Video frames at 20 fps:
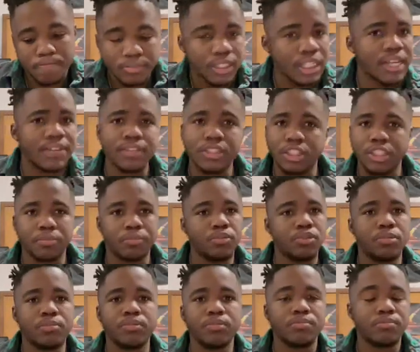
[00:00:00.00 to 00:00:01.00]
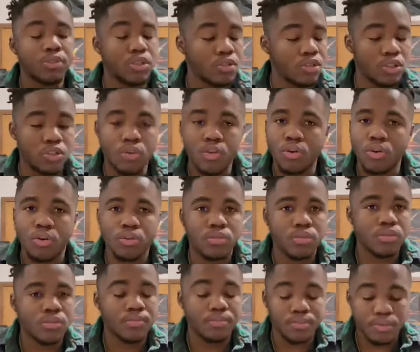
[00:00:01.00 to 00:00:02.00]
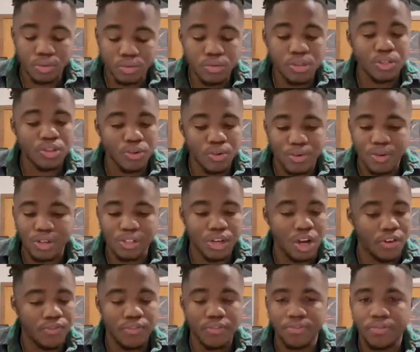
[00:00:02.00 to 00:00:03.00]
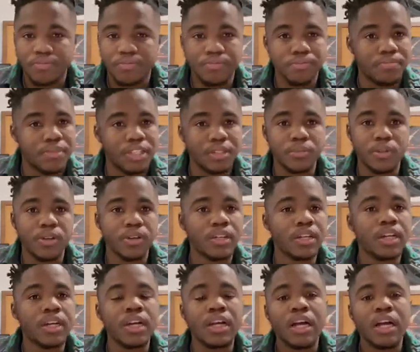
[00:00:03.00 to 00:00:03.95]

Cleveland just blew the doors off of Pittsburgh